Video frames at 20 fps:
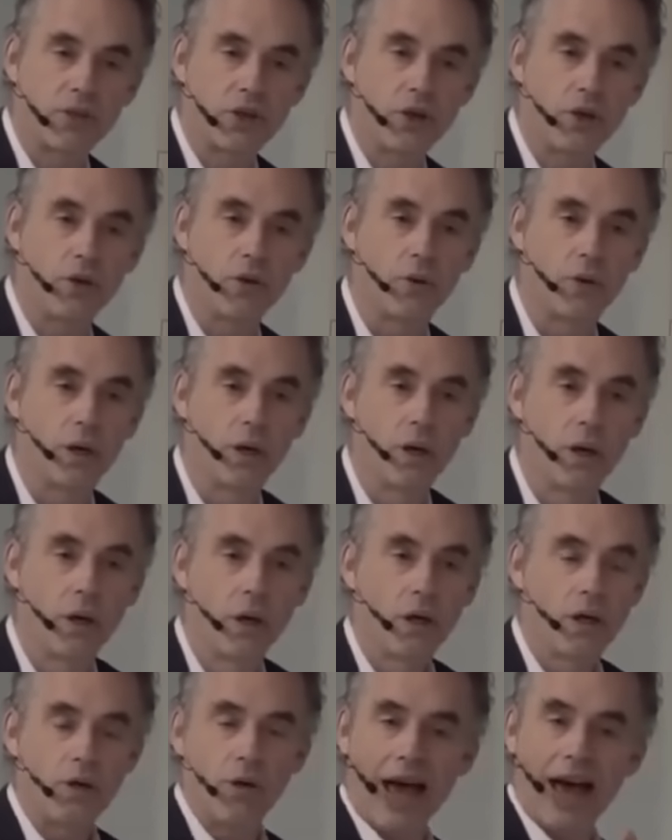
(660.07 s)
to?
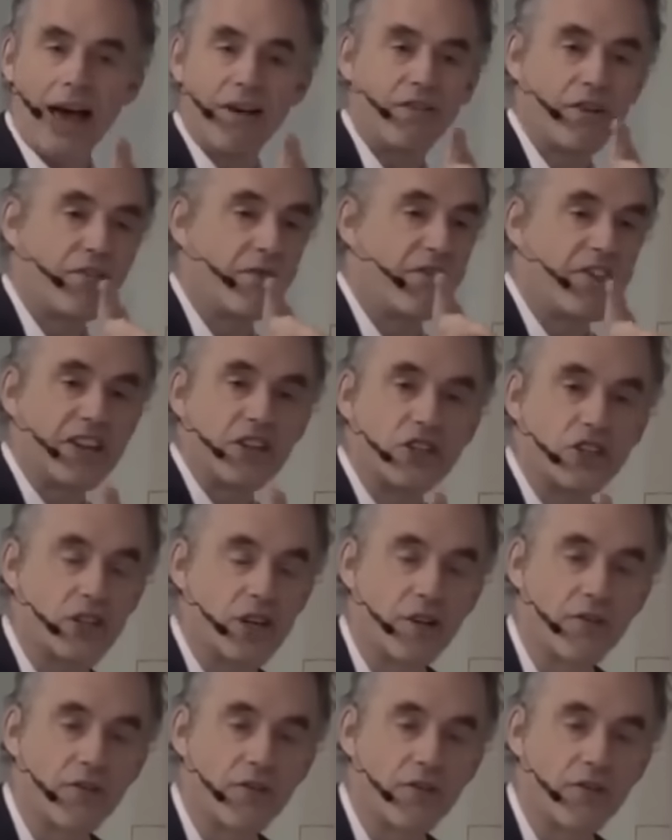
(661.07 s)
You have a vision